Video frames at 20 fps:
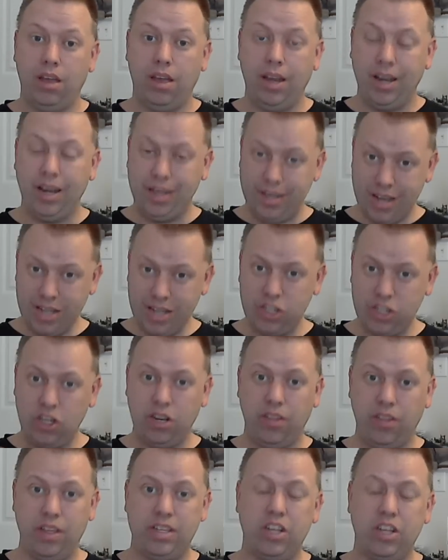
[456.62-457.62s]
In
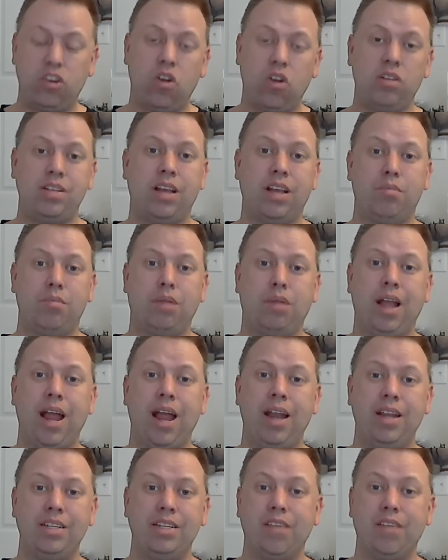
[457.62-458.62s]
addition to this, it turns out the
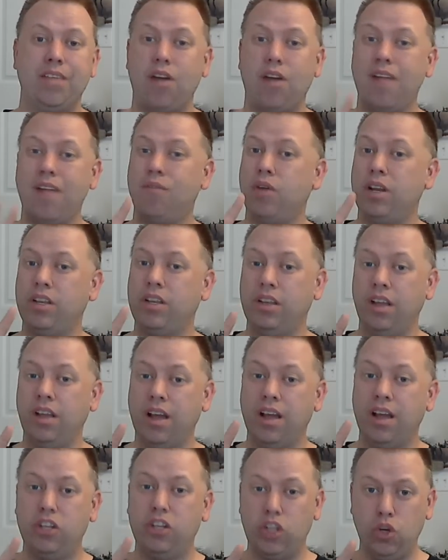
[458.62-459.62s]
plan is that for every
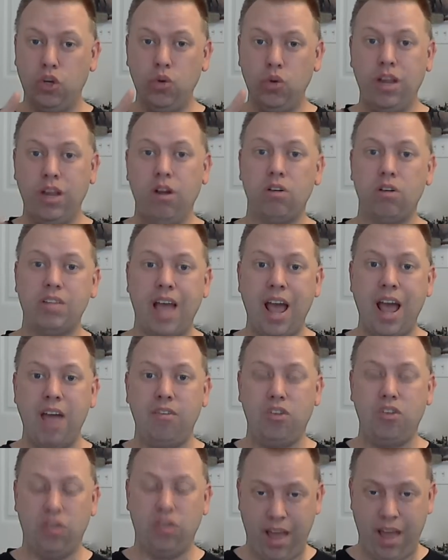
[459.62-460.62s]
2 years
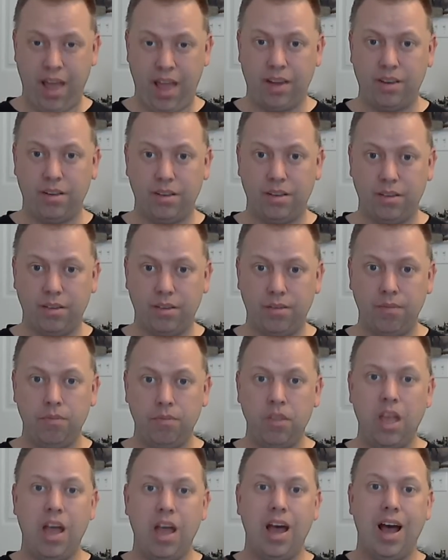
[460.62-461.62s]
after that,
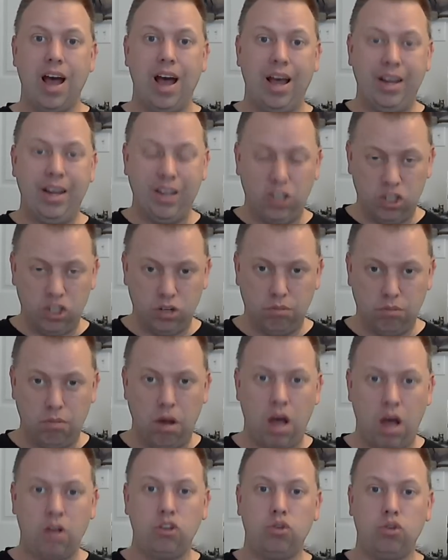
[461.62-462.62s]
additional
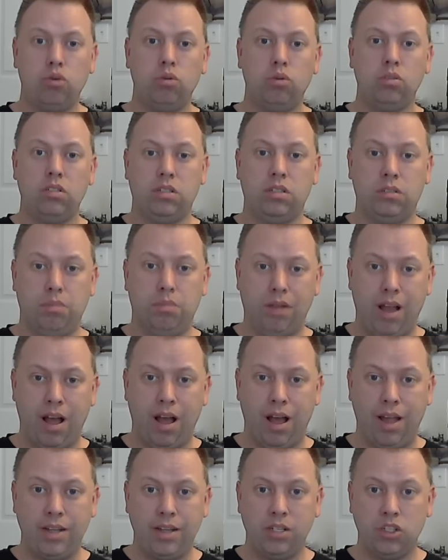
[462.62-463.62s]
modules,
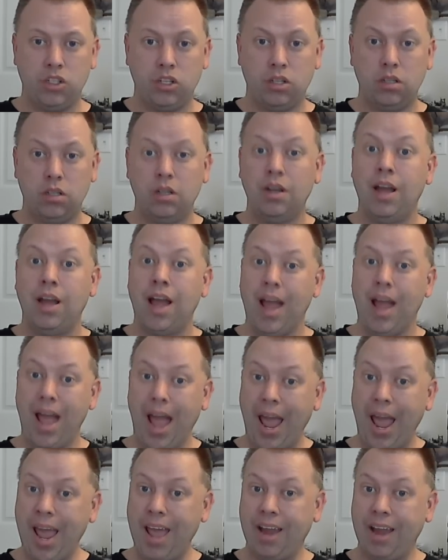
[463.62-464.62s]
supplies,
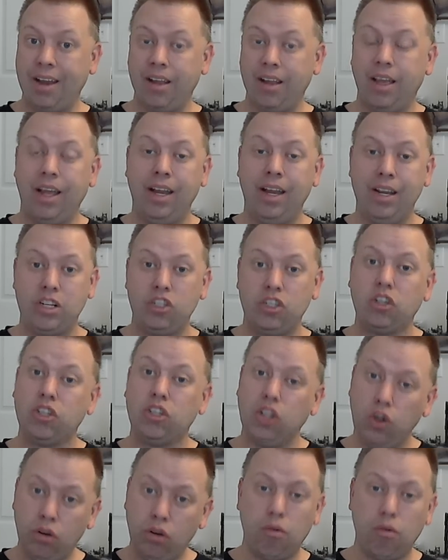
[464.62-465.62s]
and an additional
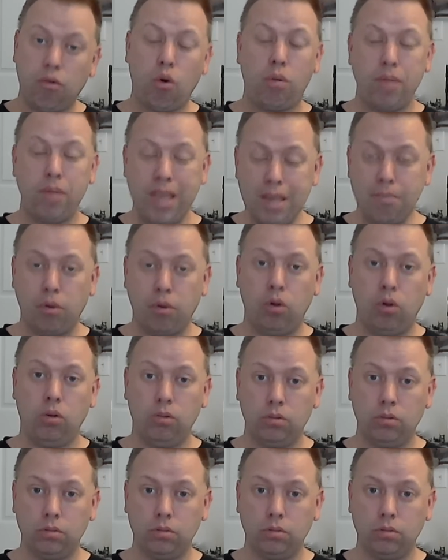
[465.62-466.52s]
2 to 4 people